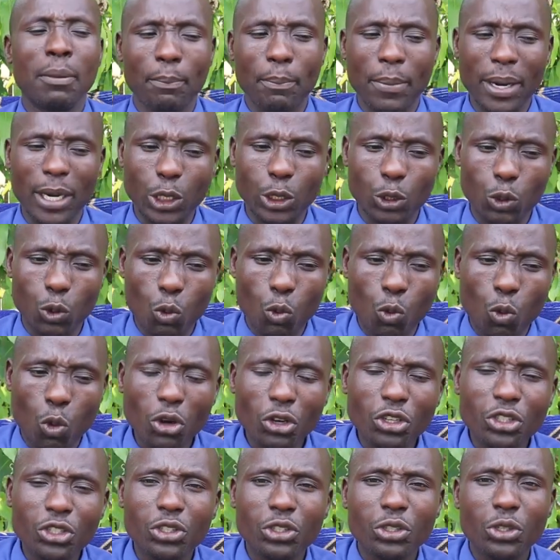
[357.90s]
But
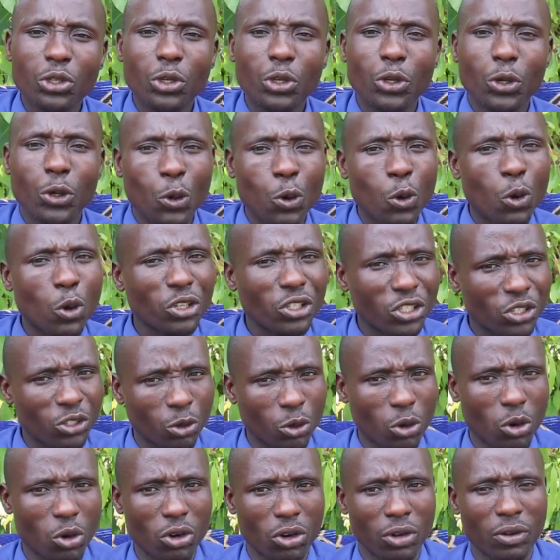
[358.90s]
what goes
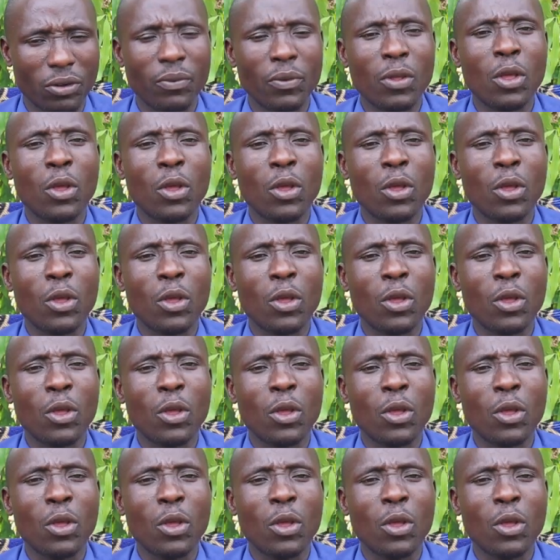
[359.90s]
wrong?